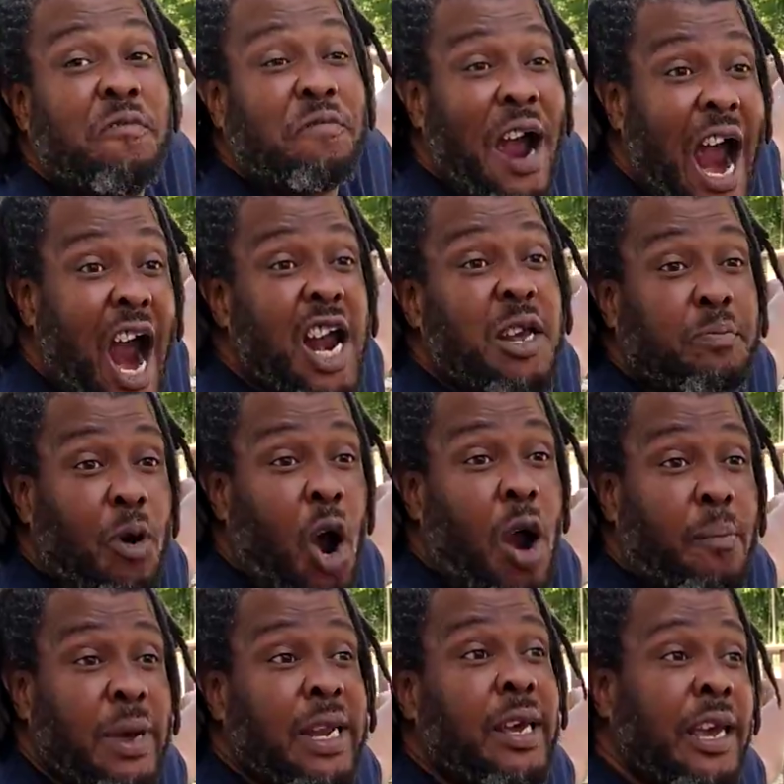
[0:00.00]
Fire
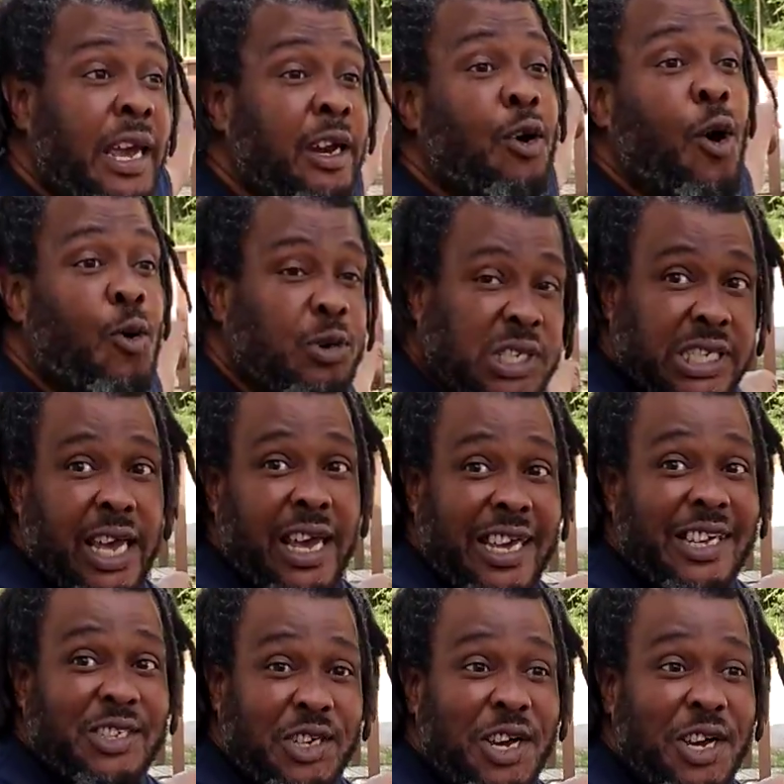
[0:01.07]
Department in Osage.